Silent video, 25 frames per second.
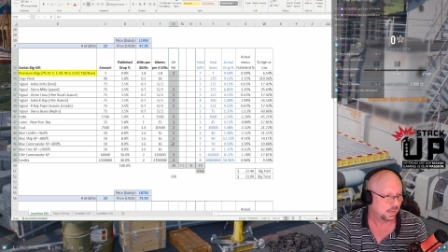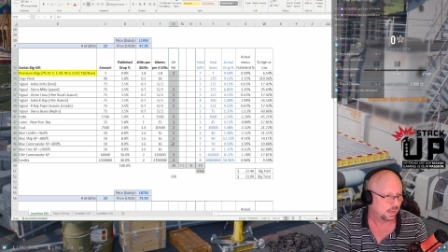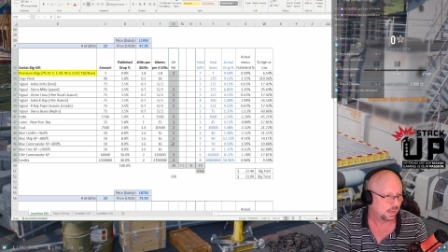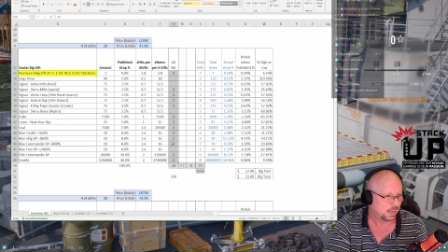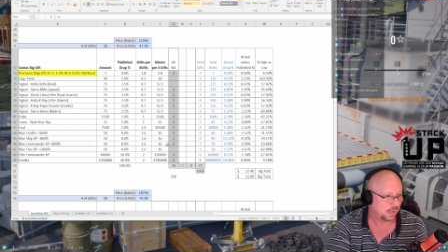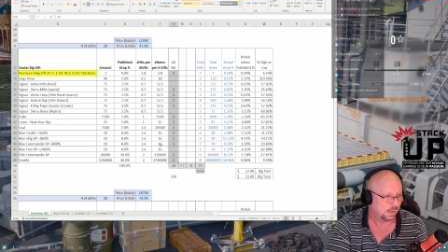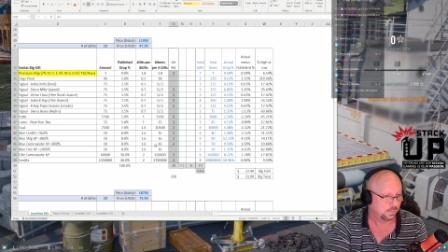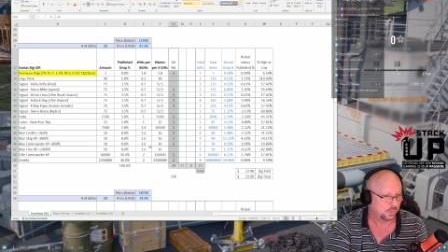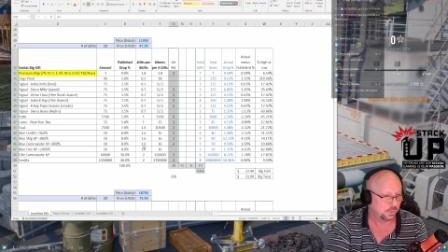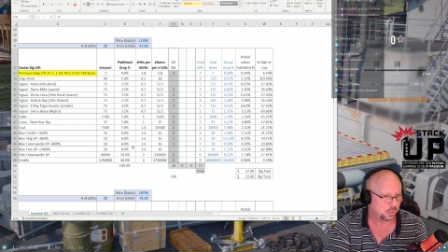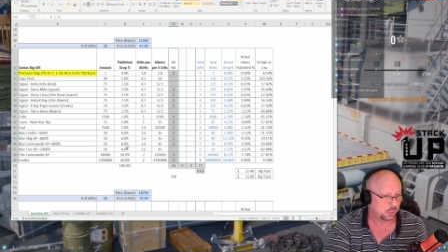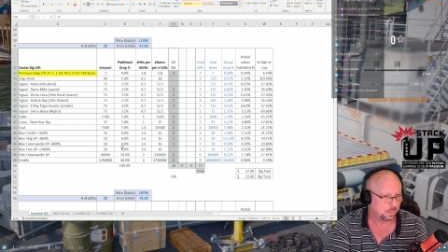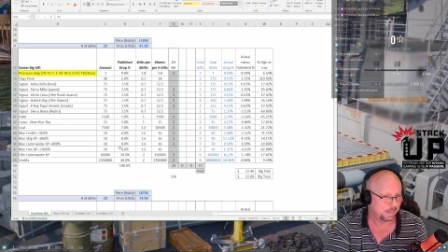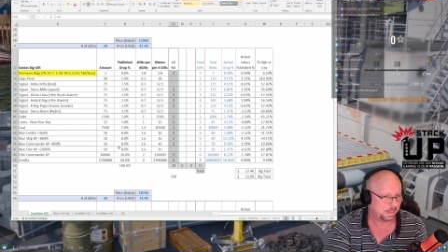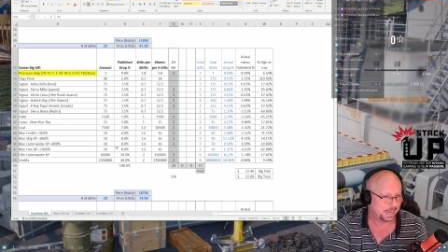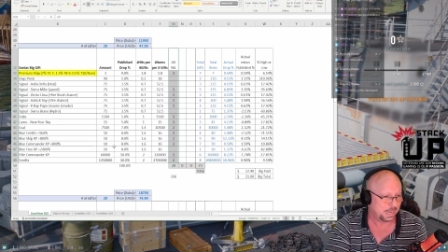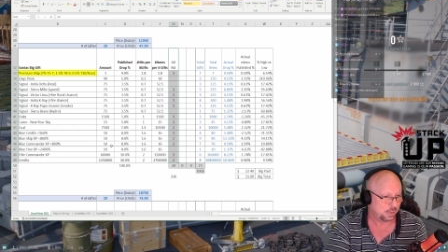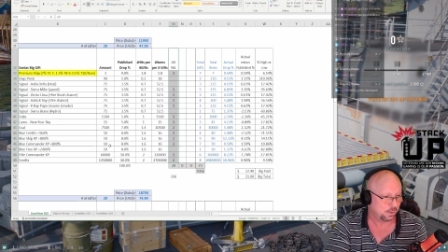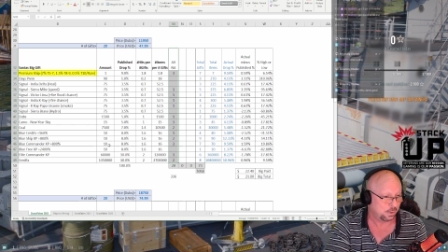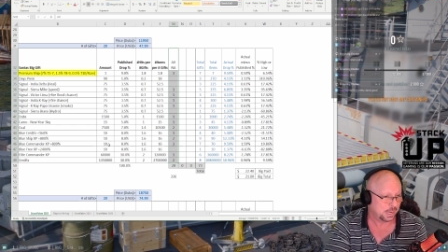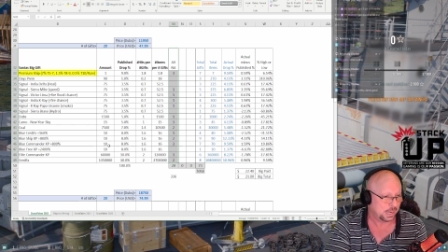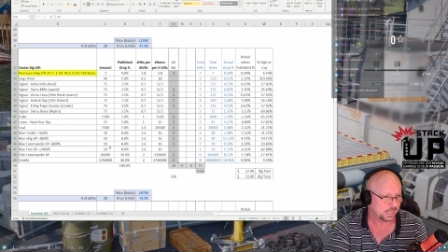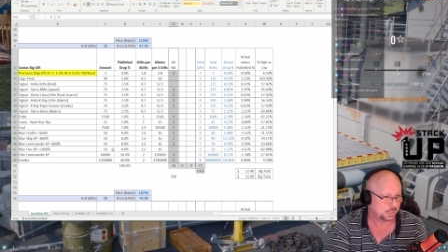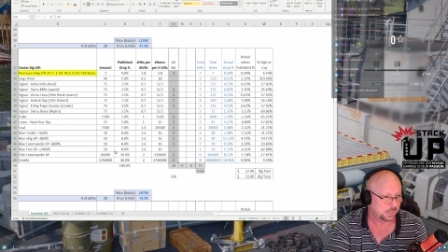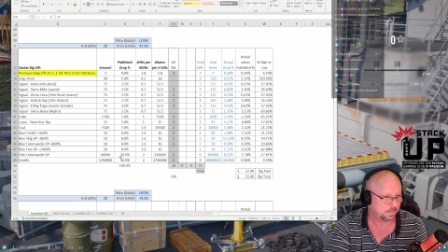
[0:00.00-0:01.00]
of the
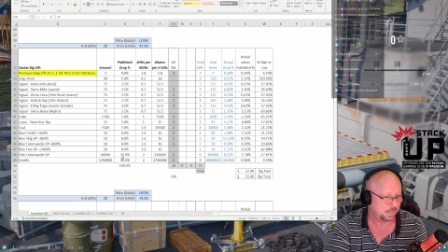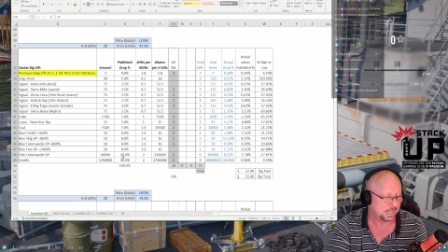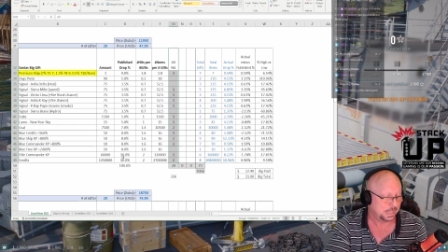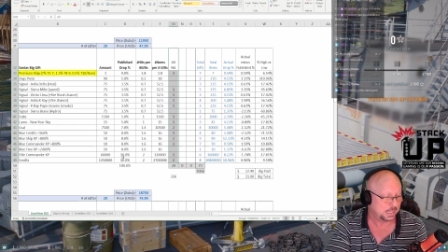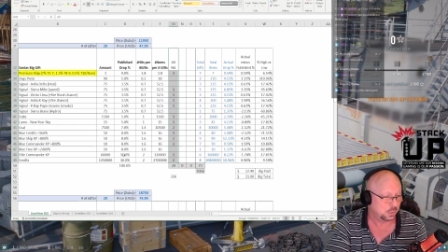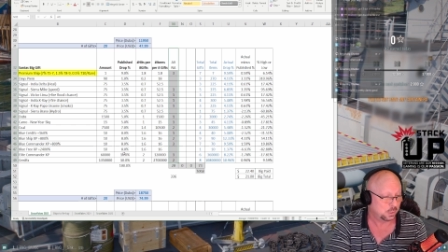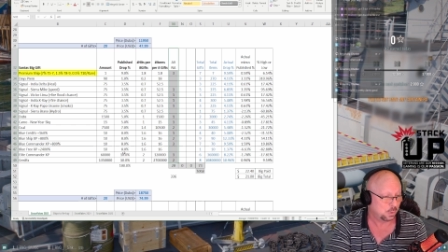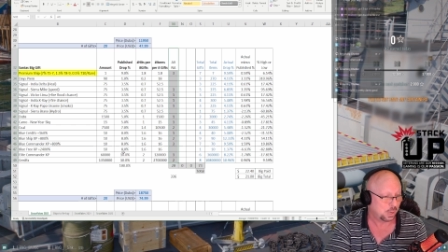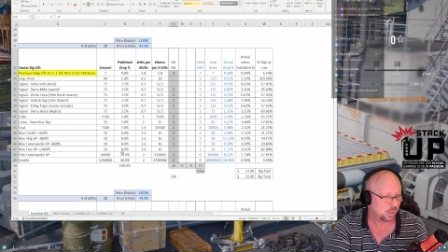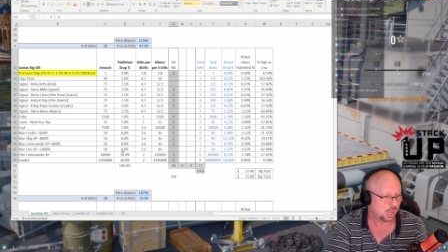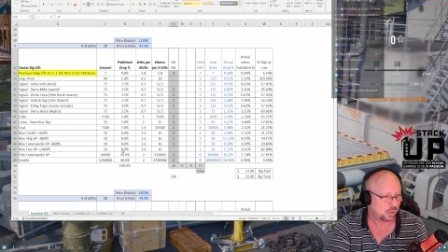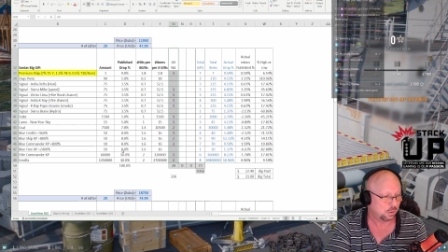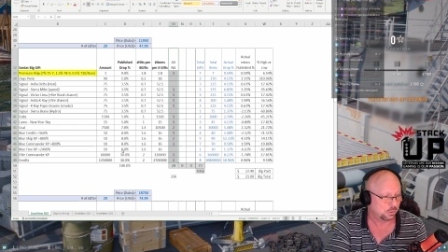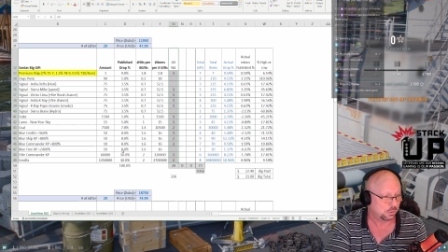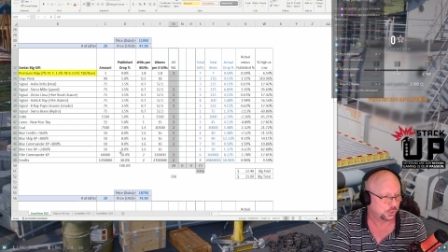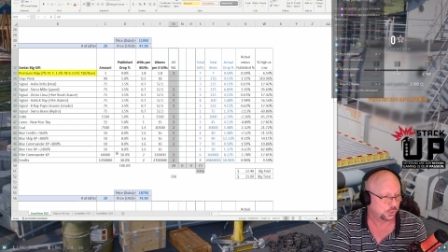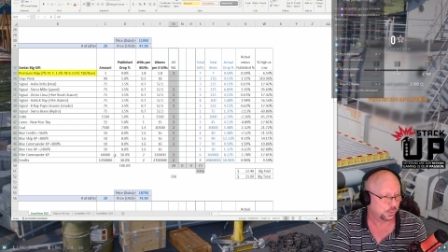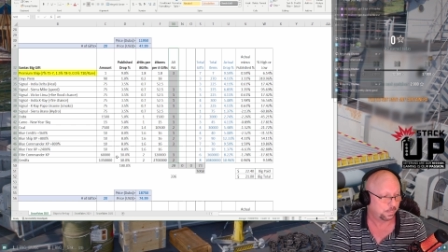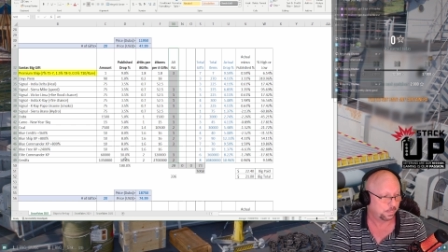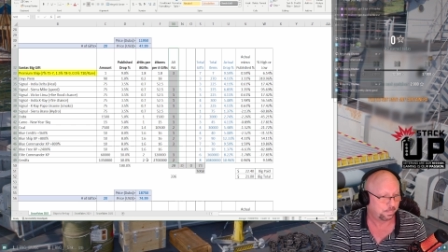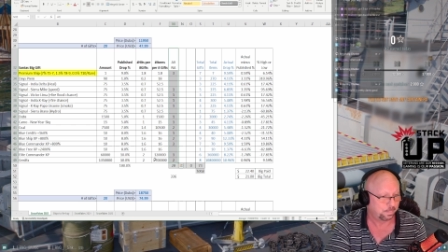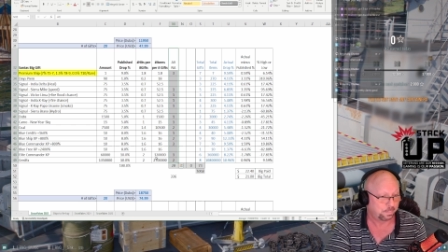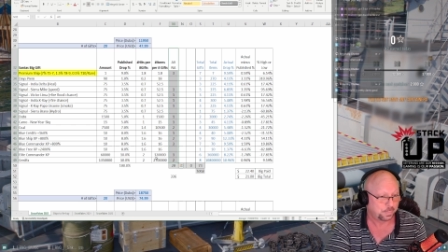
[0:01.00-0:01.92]
Commander XP, so awesome.